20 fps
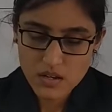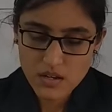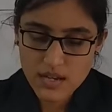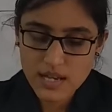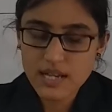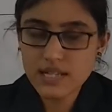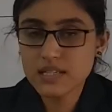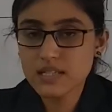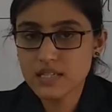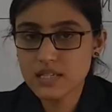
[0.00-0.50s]

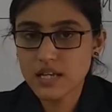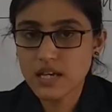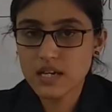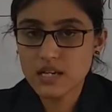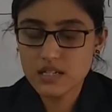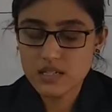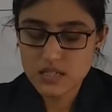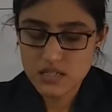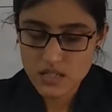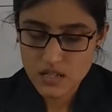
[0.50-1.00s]
it
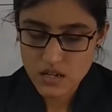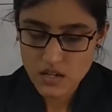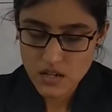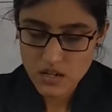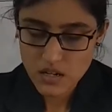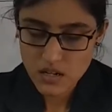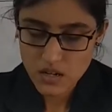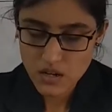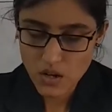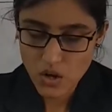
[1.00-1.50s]
says
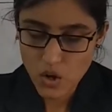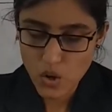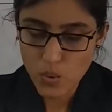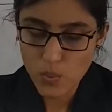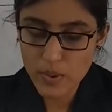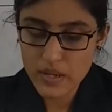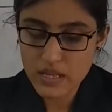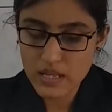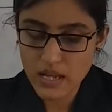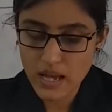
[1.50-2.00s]

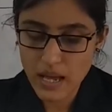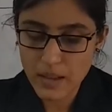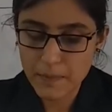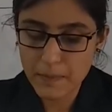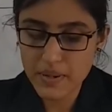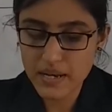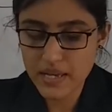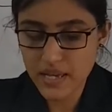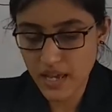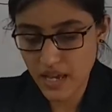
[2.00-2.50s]
with
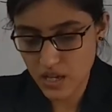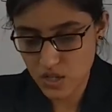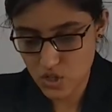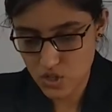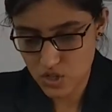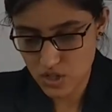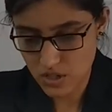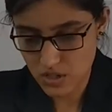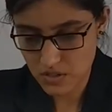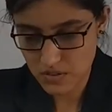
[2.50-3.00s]

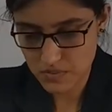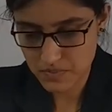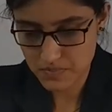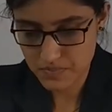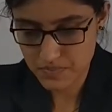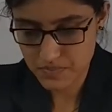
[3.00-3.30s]
application.